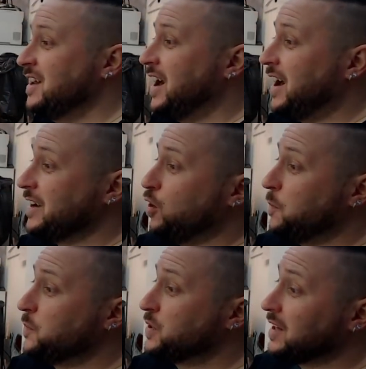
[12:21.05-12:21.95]
I
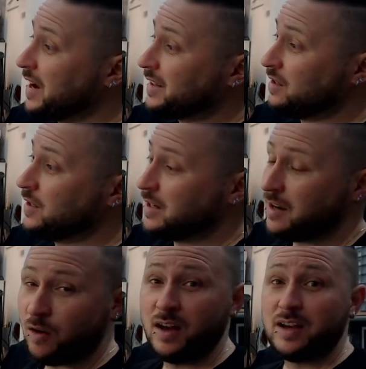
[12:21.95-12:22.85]
hope you liked the
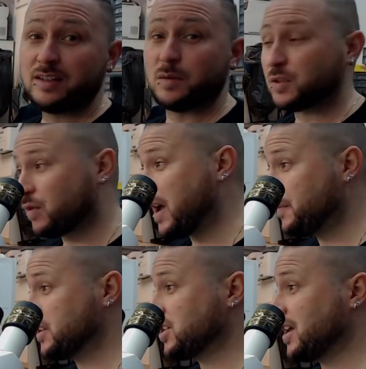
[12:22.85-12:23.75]
video. Subscribe
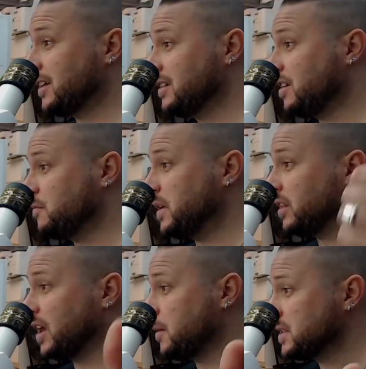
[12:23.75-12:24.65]
to the channel, give me a
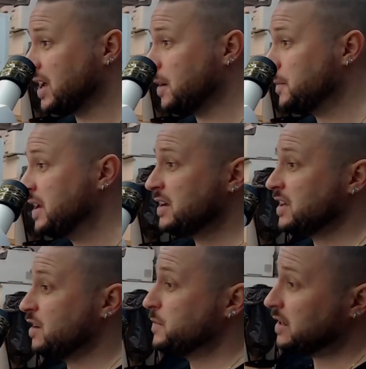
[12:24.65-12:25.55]
thumbs up,
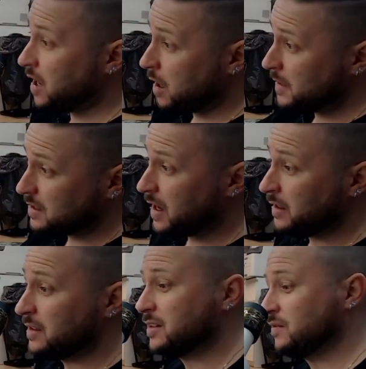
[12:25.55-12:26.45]
give me comments under this